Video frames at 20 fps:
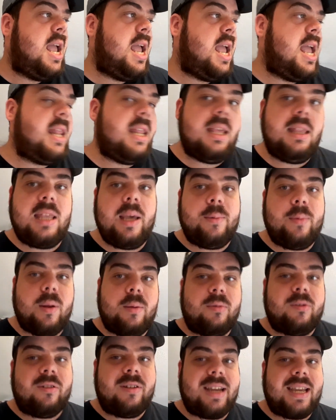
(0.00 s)
in the
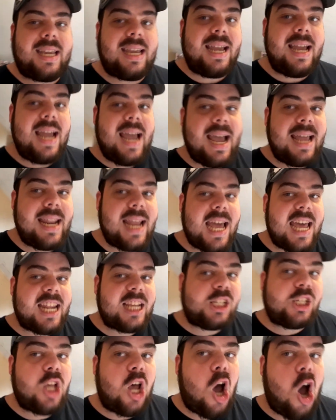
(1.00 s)
WWE, and that
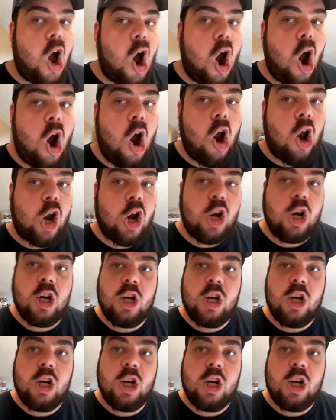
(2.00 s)
is RKO.